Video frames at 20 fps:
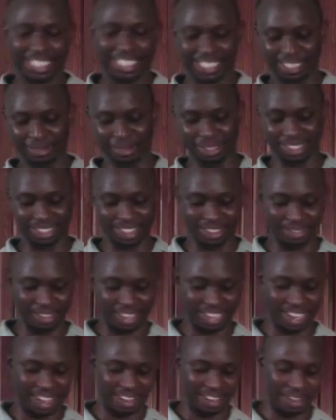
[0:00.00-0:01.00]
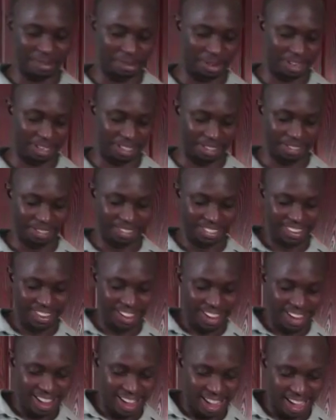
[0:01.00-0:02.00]
to put stuff like that on the bottle.
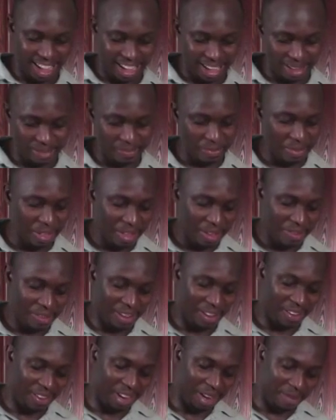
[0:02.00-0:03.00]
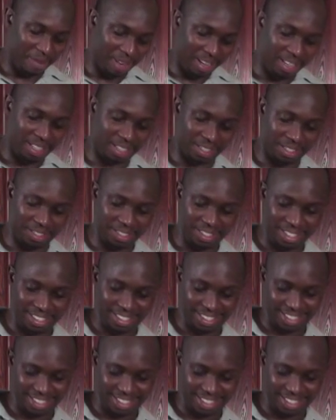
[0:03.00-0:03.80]
But what I'm going to do,